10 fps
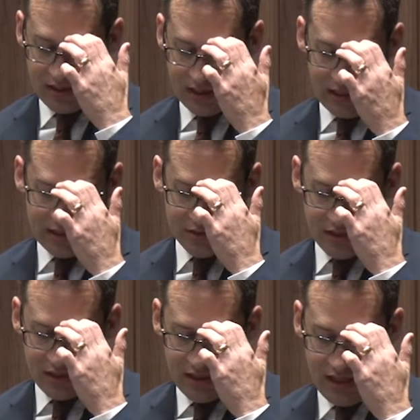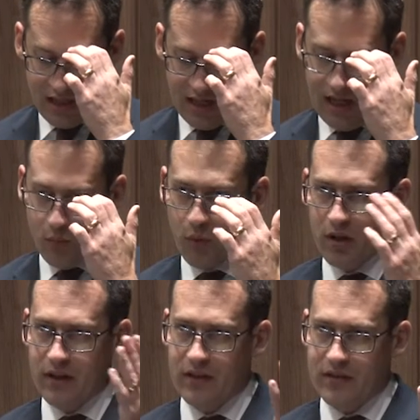and technology, and
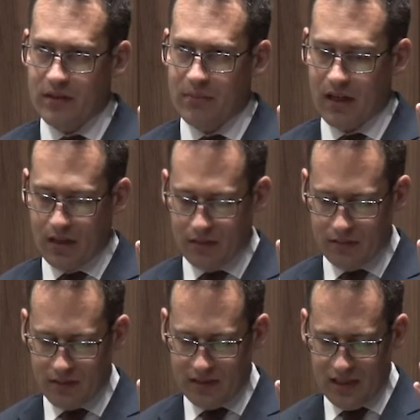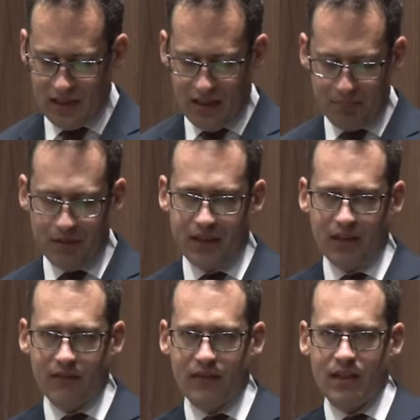worries about the
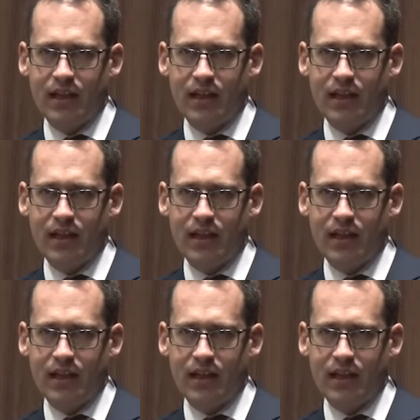decoupling of the